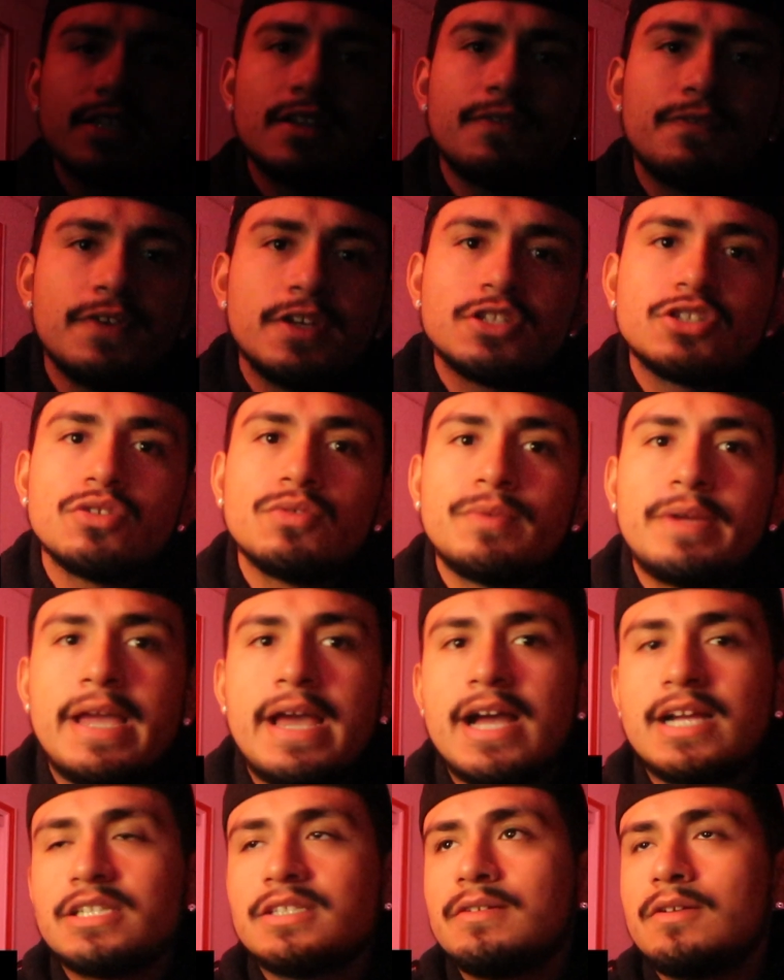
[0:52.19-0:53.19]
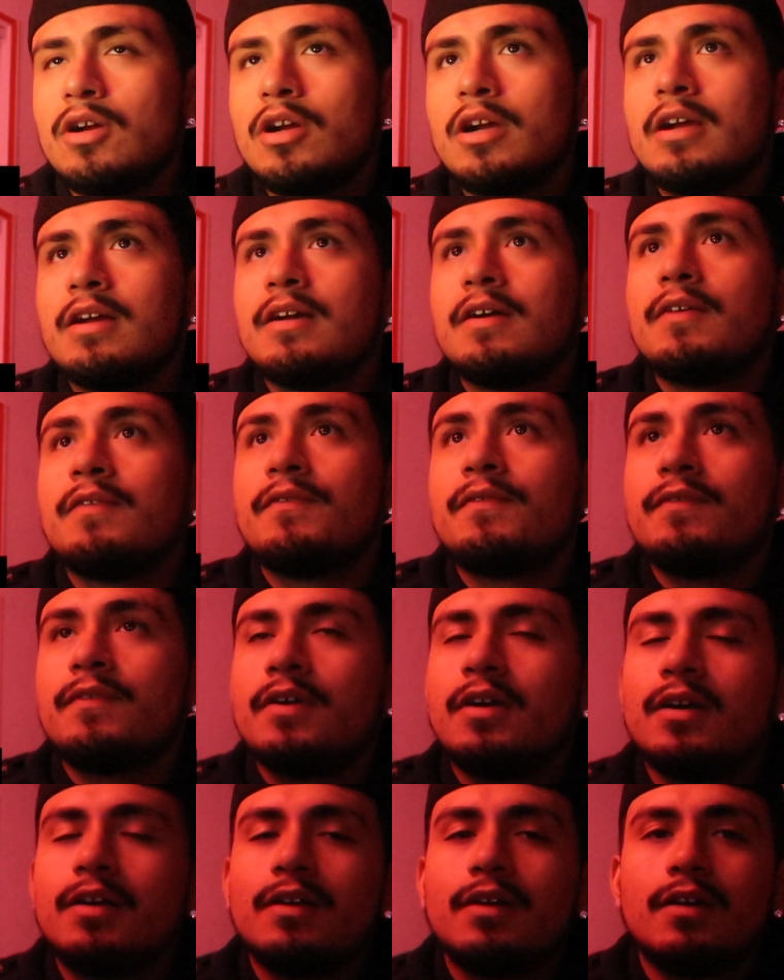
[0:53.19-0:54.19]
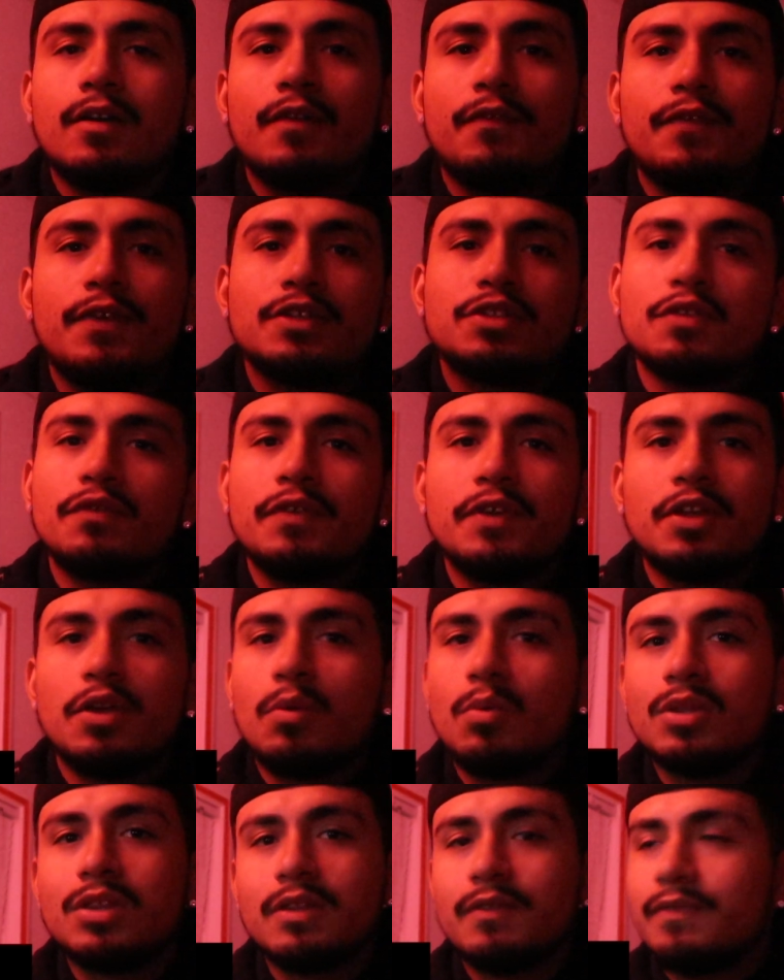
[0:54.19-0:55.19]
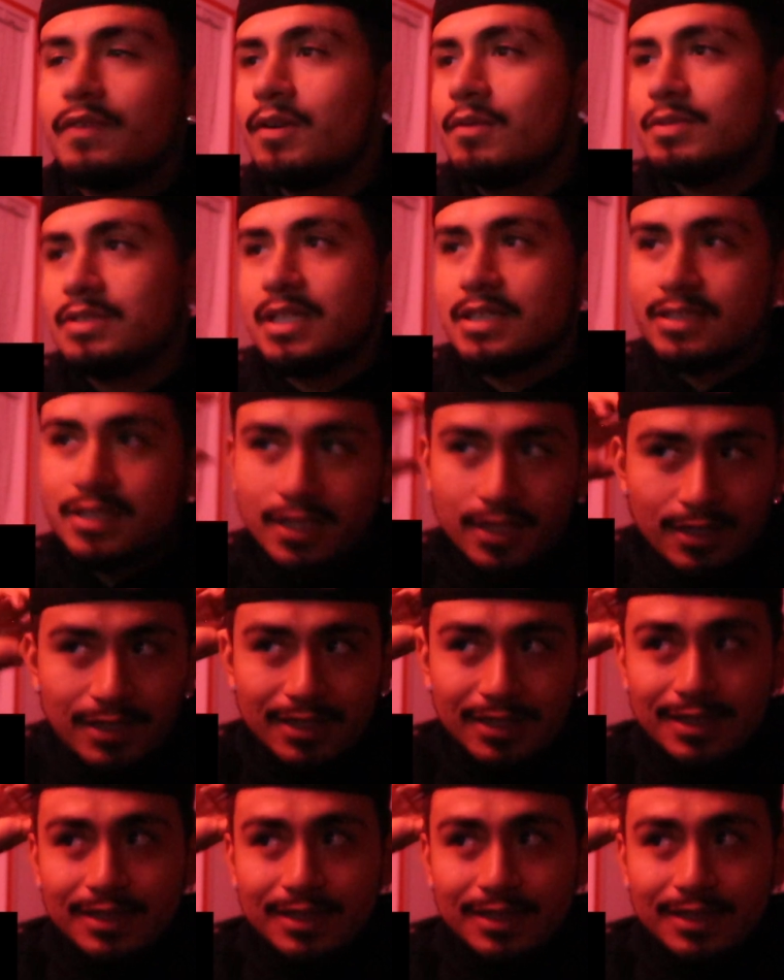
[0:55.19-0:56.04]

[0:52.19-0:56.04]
an official reaction, or official video. What the fuck was I saying?